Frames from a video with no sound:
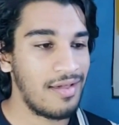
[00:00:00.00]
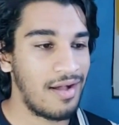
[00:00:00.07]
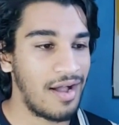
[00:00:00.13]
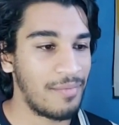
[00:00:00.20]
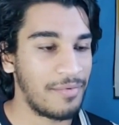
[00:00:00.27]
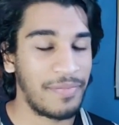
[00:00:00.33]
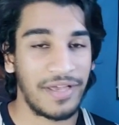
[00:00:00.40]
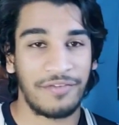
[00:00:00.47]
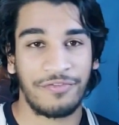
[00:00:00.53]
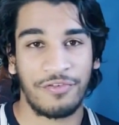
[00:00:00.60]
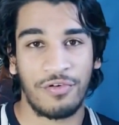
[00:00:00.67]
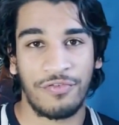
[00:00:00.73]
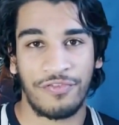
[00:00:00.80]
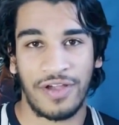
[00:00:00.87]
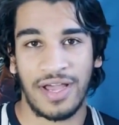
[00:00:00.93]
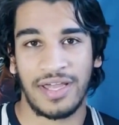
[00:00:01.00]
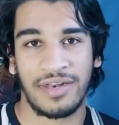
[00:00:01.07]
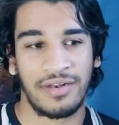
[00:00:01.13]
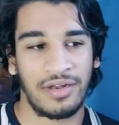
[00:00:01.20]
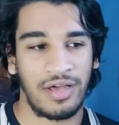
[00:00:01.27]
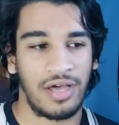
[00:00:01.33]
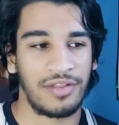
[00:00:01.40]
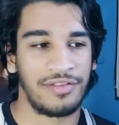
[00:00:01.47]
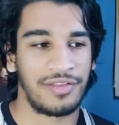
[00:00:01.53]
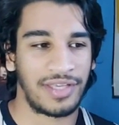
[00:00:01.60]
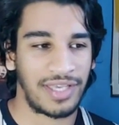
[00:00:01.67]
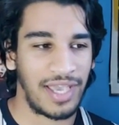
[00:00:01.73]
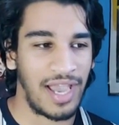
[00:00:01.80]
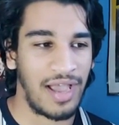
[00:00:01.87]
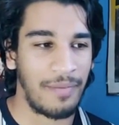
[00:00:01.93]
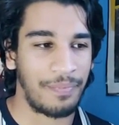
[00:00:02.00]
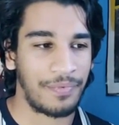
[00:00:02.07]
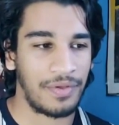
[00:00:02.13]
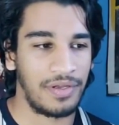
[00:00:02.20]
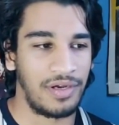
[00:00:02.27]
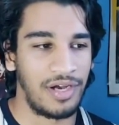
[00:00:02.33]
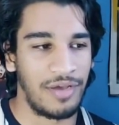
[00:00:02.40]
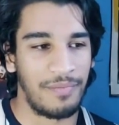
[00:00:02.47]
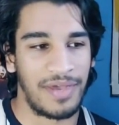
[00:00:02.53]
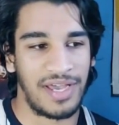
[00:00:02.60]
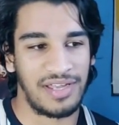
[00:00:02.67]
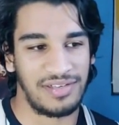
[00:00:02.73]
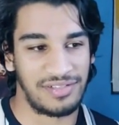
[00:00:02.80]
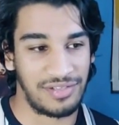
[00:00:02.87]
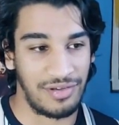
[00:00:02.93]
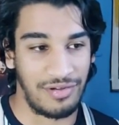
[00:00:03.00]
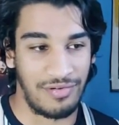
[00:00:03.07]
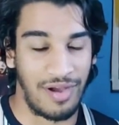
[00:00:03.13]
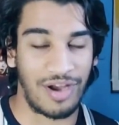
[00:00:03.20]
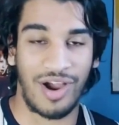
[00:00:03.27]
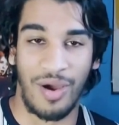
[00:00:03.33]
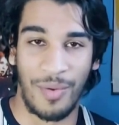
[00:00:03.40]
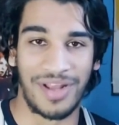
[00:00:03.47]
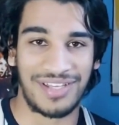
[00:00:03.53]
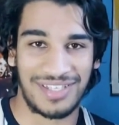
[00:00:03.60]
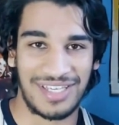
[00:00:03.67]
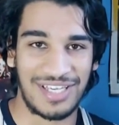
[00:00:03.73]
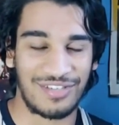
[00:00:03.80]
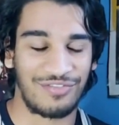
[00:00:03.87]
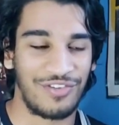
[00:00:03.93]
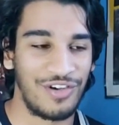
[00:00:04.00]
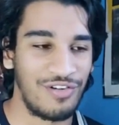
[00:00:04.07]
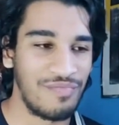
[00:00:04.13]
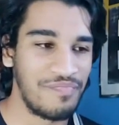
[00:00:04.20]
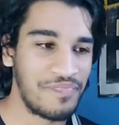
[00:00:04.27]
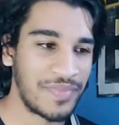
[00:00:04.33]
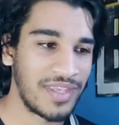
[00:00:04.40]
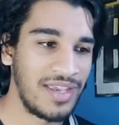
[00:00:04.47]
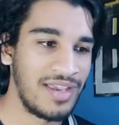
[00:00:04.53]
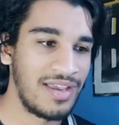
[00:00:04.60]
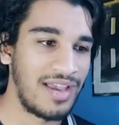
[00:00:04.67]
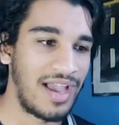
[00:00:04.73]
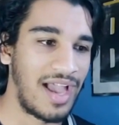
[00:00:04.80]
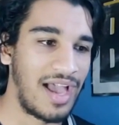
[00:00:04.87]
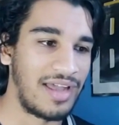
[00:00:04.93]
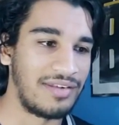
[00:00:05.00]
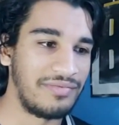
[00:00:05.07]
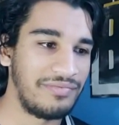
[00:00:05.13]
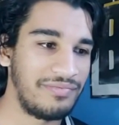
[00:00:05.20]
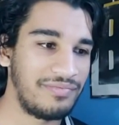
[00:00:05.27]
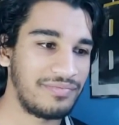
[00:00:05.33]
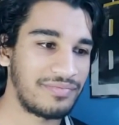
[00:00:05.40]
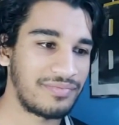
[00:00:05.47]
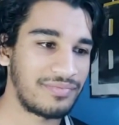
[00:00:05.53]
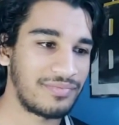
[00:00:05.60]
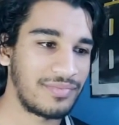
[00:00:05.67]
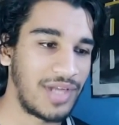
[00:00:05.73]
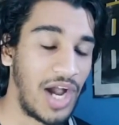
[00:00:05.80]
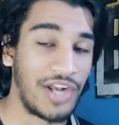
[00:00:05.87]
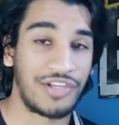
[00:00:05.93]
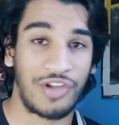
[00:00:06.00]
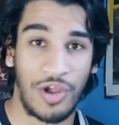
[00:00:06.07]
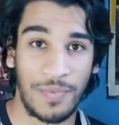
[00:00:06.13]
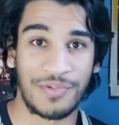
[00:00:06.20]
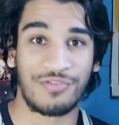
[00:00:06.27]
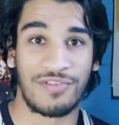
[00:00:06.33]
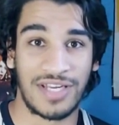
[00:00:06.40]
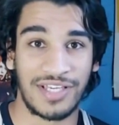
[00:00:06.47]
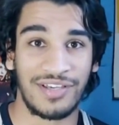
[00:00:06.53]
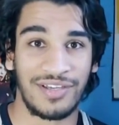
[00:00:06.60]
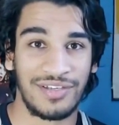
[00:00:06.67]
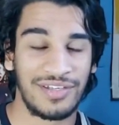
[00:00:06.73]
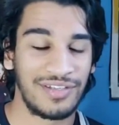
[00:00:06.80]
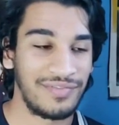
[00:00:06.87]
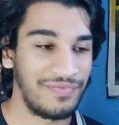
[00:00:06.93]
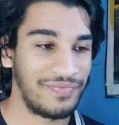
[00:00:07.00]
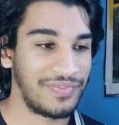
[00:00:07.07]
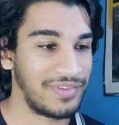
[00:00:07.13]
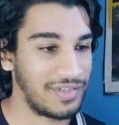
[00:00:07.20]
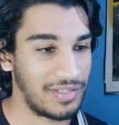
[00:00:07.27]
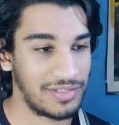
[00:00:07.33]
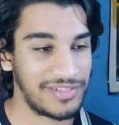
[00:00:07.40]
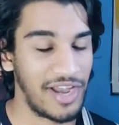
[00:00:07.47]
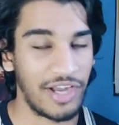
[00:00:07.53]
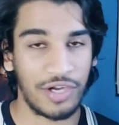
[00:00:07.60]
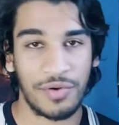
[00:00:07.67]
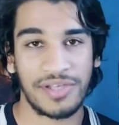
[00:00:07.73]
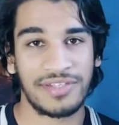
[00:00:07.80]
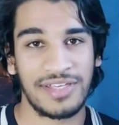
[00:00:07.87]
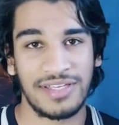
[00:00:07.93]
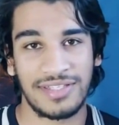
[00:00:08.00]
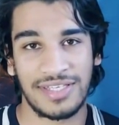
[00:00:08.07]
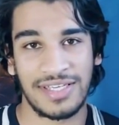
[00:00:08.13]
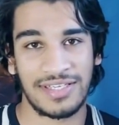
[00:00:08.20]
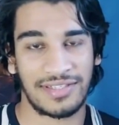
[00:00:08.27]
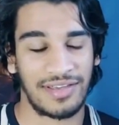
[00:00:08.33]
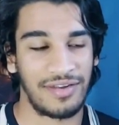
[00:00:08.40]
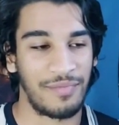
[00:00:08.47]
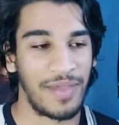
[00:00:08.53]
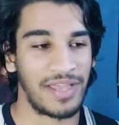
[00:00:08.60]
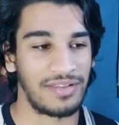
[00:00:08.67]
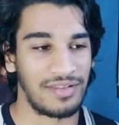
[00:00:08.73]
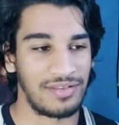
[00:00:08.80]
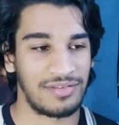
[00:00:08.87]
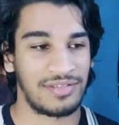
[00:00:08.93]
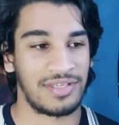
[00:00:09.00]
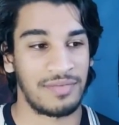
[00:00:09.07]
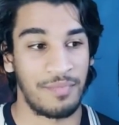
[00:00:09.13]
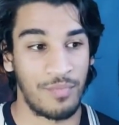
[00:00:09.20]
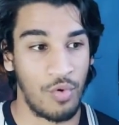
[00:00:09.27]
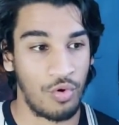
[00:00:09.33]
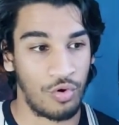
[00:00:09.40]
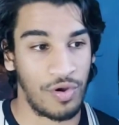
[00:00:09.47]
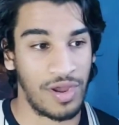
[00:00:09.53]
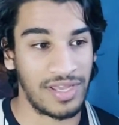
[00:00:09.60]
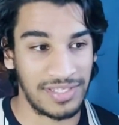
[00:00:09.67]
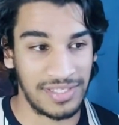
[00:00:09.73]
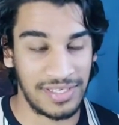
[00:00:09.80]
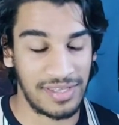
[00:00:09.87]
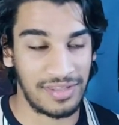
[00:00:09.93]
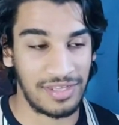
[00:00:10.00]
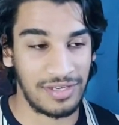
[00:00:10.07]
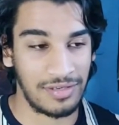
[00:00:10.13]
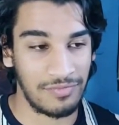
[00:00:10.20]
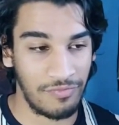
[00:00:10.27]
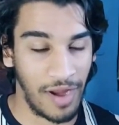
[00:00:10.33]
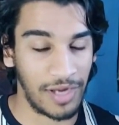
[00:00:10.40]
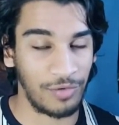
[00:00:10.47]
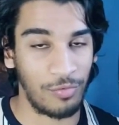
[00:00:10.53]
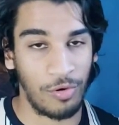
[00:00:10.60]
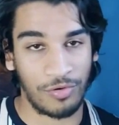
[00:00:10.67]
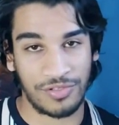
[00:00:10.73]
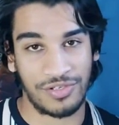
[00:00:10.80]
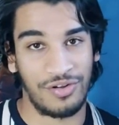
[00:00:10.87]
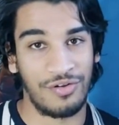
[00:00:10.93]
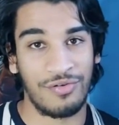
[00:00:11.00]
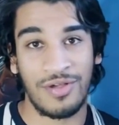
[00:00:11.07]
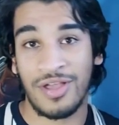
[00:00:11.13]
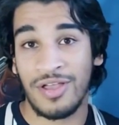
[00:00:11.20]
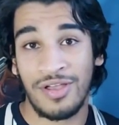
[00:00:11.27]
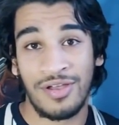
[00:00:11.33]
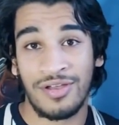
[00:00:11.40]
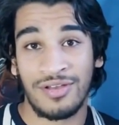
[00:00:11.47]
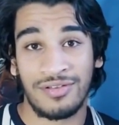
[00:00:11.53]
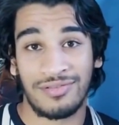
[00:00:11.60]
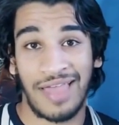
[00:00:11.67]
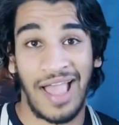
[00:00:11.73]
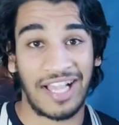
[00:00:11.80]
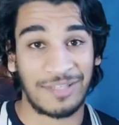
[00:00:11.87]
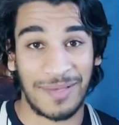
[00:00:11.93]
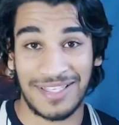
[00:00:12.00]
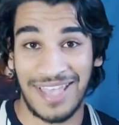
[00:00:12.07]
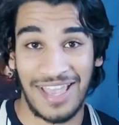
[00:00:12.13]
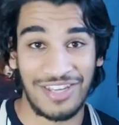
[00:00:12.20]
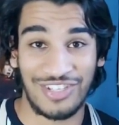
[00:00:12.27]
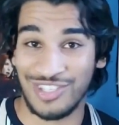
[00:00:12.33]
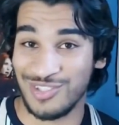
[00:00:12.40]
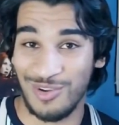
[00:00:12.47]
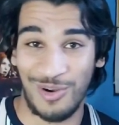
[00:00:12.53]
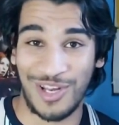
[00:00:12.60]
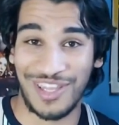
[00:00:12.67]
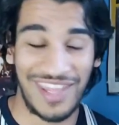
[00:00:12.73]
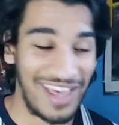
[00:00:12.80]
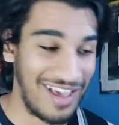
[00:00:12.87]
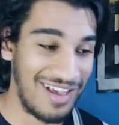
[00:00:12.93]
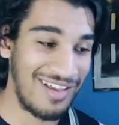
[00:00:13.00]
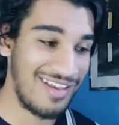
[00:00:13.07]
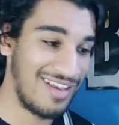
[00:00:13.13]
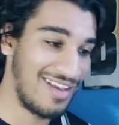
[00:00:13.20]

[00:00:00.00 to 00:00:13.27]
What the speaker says: I'm a big Thor fan, other than Cap and Iron Man, so I can't wait to see his film, and I just hope it's really good. Taika Waititi is going to make this more crazier than Ragnarok, so that expectation's already there.